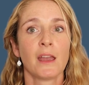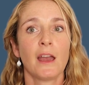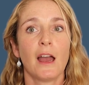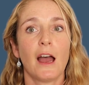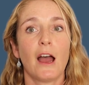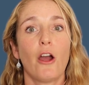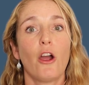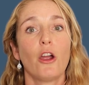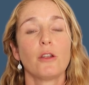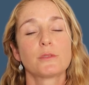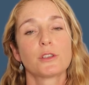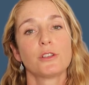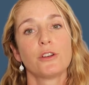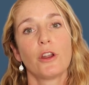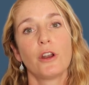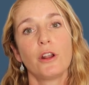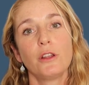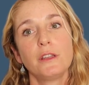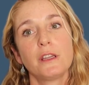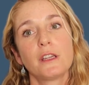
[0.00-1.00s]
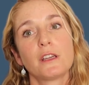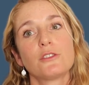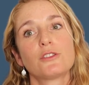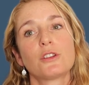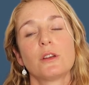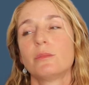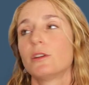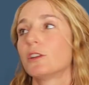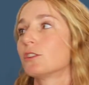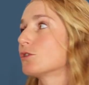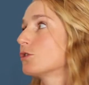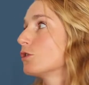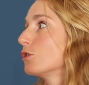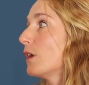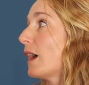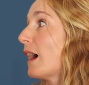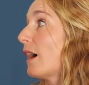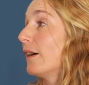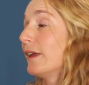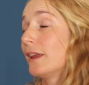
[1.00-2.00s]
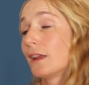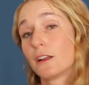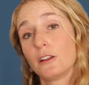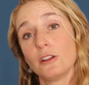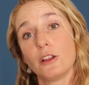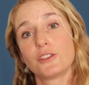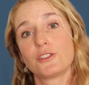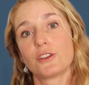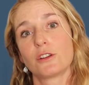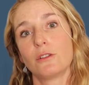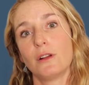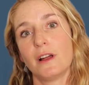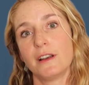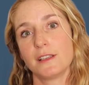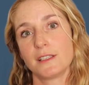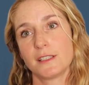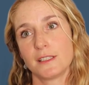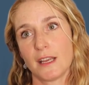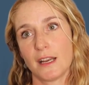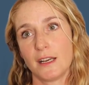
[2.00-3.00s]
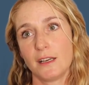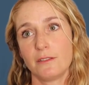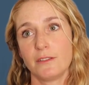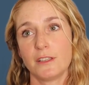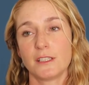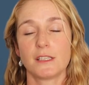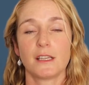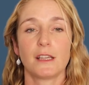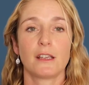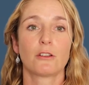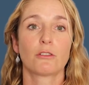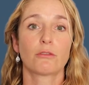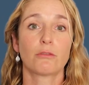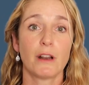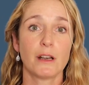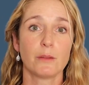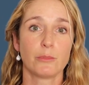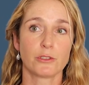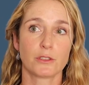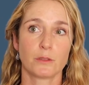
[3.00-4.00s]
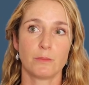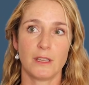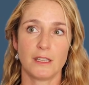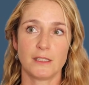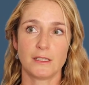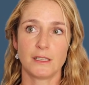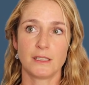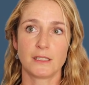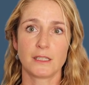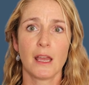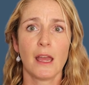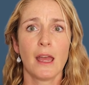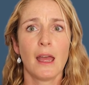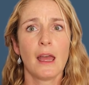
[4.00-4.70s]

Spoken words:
I hope to not only contribute to our ecological understanding of this incredible species,